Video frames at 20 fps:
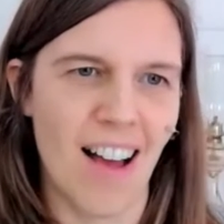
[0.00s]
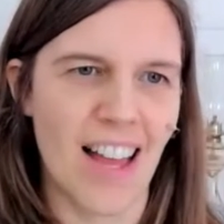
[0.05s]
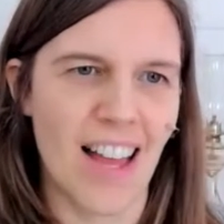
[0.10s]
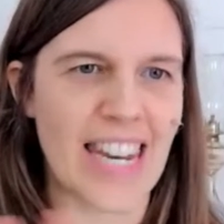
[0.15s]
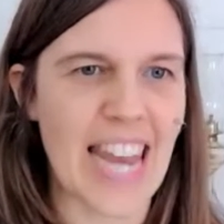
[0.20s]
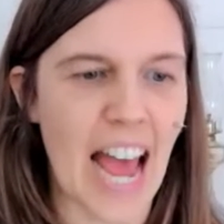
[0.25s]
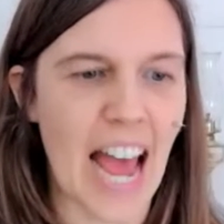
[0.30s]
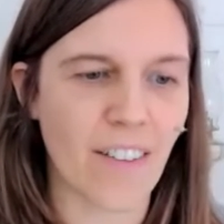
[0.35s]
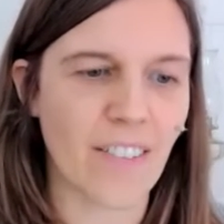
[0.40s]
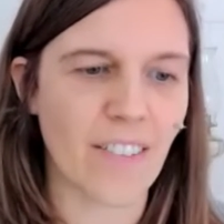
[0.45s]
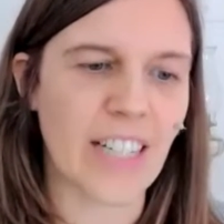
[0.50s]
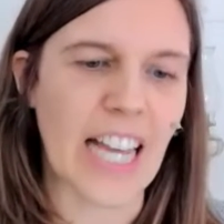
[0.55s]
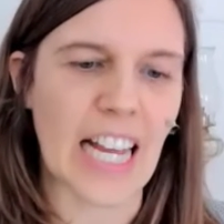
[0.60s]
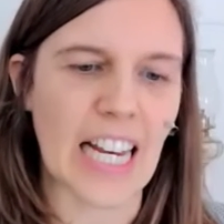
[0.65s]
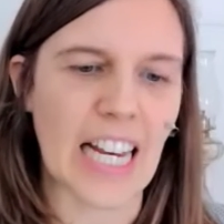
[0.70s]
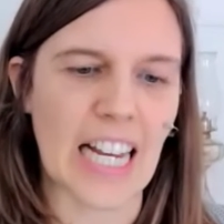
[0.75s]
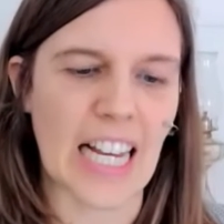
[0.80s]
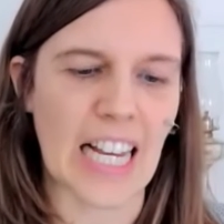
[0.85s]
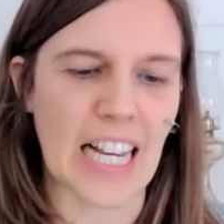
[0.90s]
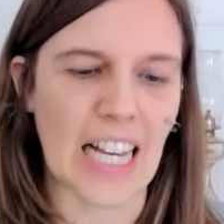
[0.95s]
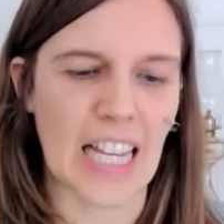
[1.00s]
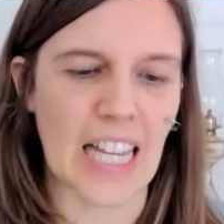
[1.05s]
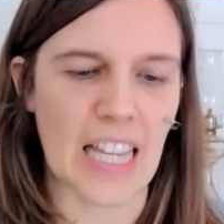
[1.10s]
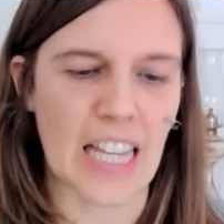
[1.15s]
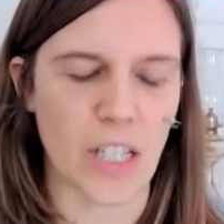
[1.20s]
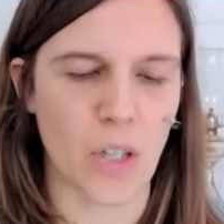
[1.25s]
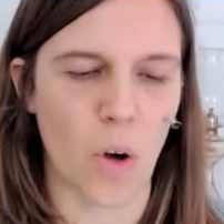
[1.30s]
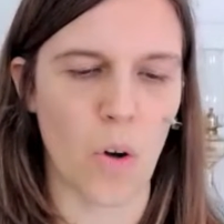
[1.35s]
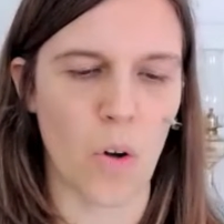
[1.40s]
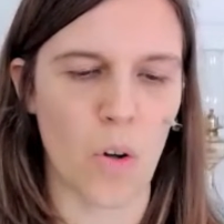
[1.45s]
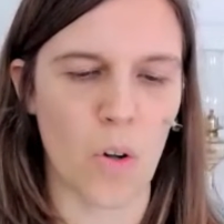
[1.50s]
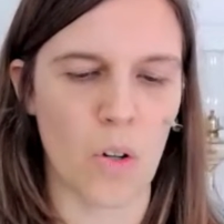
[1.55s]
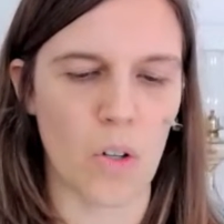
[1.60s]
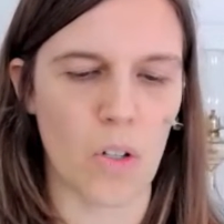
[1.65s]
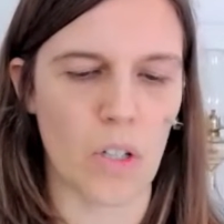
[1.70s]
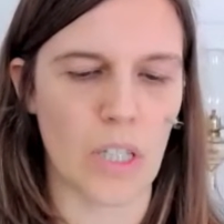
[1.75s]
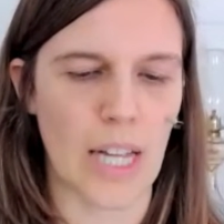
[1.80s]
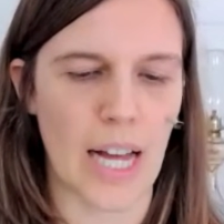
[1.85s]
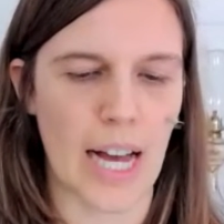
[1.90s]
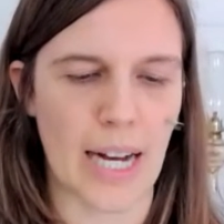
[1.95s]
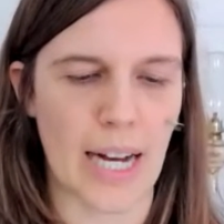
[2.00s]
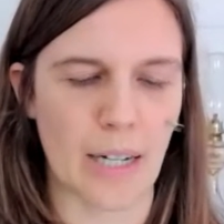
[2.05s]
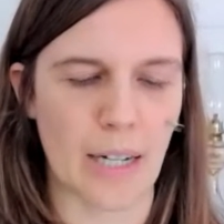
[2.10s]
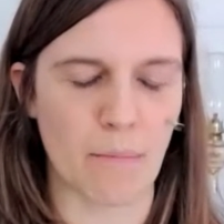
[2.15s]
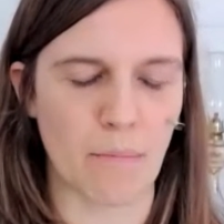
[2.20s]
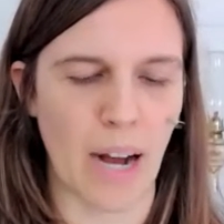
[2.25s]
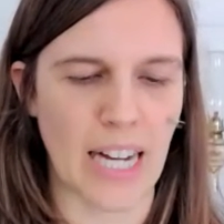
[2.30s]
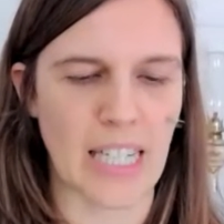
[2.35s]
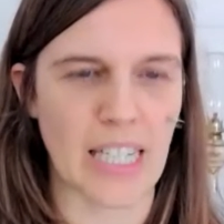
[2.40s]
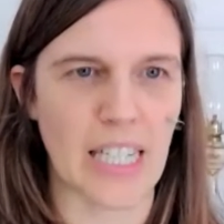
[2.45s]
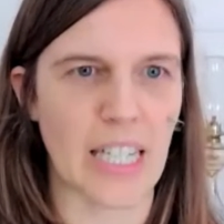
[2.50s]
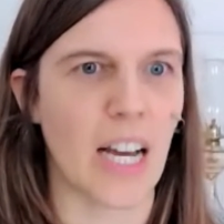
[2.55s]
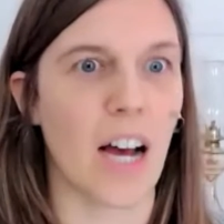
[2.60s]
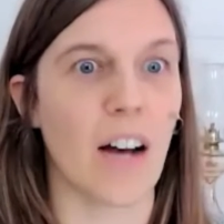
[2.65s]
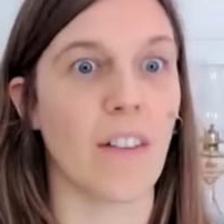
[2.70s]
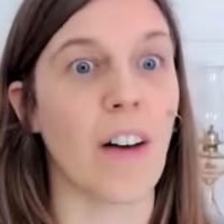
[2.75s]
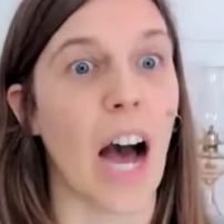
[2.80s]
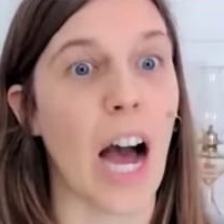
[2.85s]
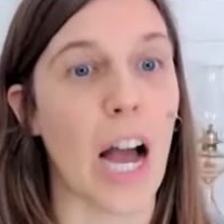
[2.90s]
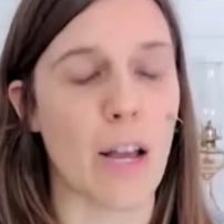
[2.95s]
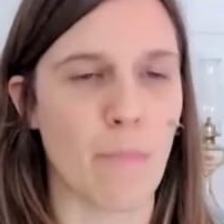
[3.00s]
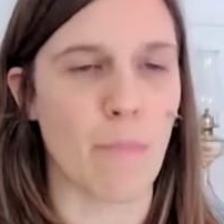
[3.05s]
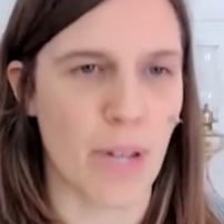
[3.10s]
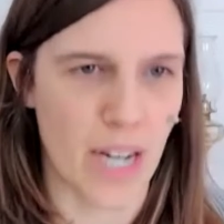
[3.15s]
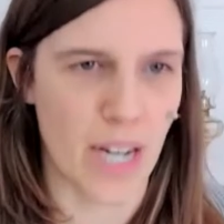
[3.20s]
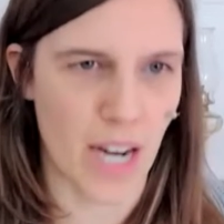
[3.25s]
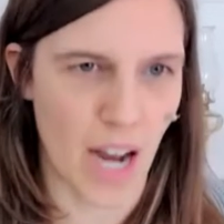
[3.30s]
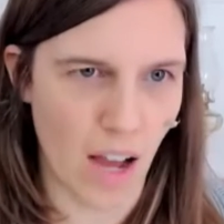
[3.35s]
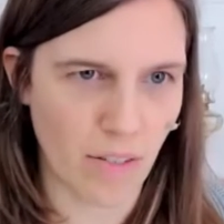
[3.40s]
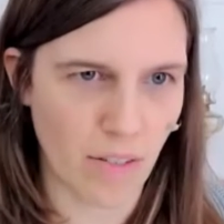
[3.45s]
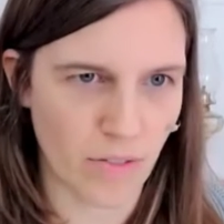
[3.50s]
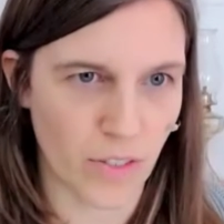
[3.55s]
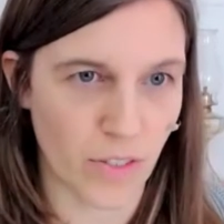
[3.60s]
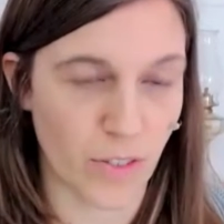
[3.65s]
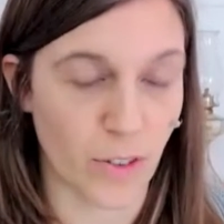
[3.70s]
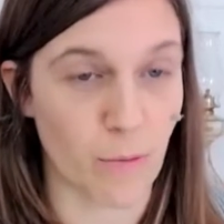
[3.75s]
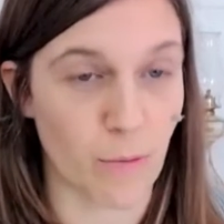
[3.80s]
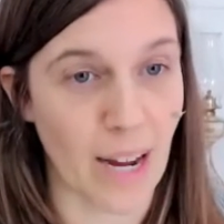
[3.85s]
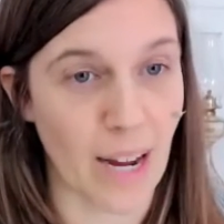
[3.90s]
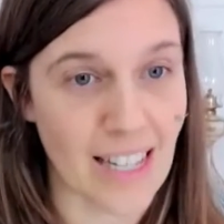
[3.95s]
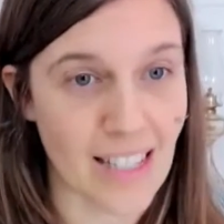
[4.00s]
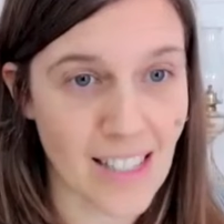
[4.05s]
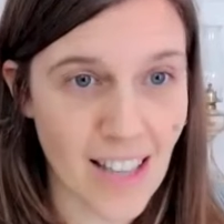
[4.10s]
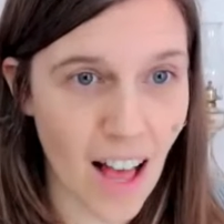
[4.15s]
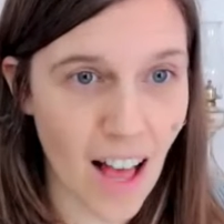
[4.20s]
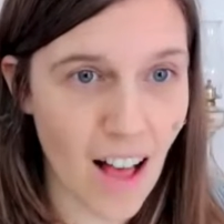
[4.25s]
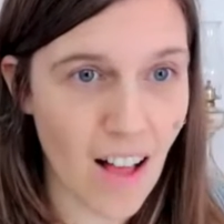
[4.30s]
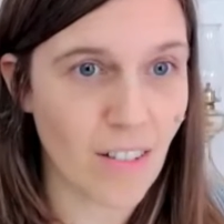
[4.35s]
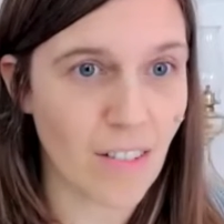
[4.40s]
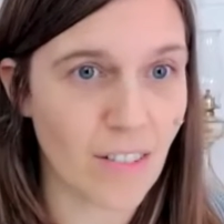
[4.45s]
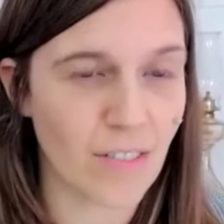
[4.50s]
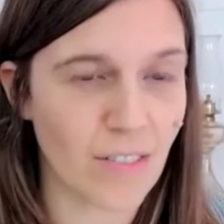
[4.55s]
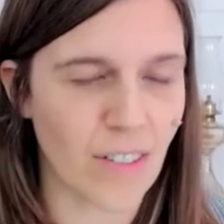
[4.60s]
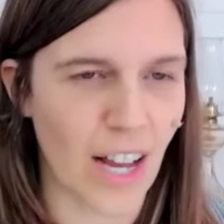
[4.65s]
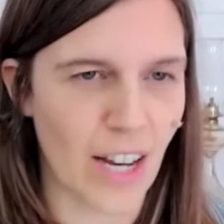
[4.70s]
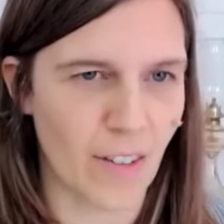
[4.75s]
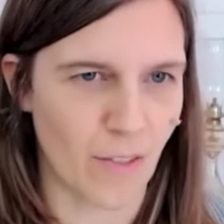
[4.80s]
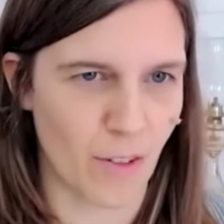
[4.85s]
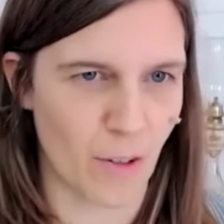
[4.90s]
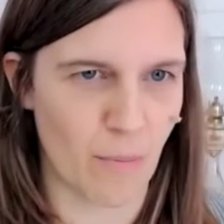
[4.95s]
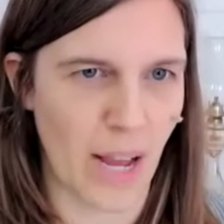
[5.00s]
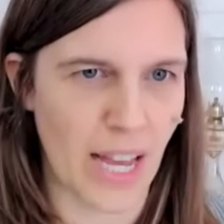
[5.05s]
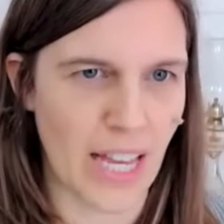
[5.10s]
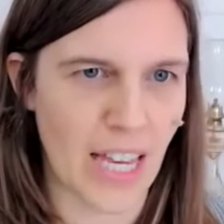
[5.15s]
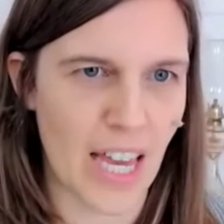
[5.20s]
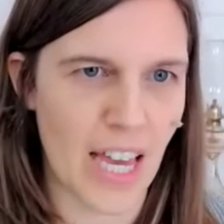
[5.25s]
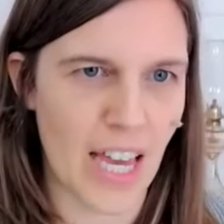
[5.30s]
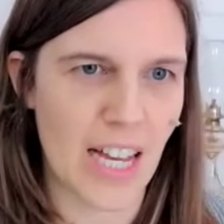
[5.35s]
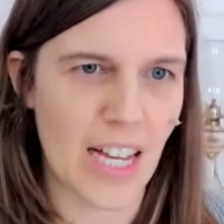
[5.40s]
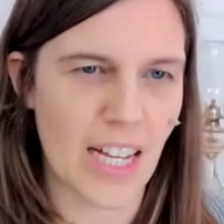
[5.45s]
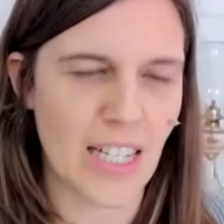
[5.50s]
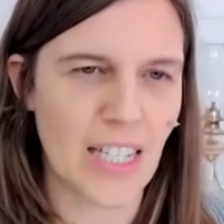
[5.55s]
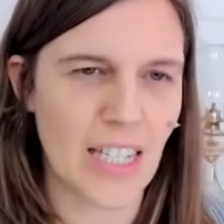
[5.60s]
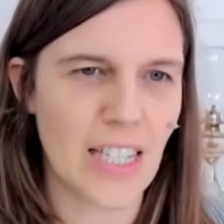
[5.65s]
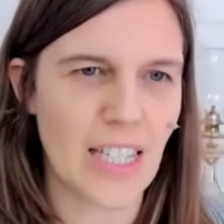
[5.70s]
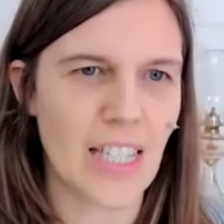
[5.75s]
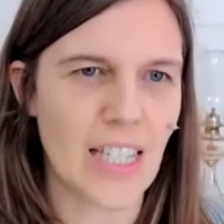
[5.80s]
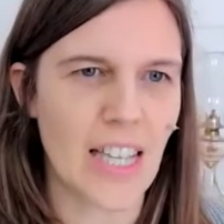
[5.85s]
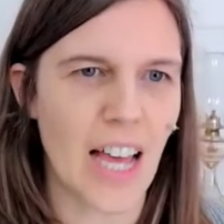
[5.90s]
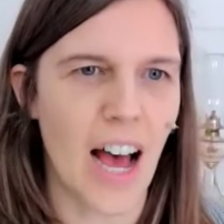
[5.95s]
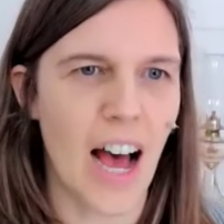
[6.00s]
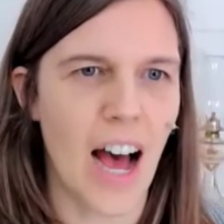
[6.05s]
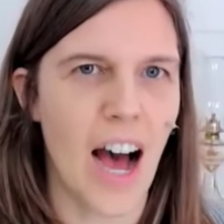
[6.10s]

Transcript: navigating this whole um, idea of I'm enough for myself and for my kids,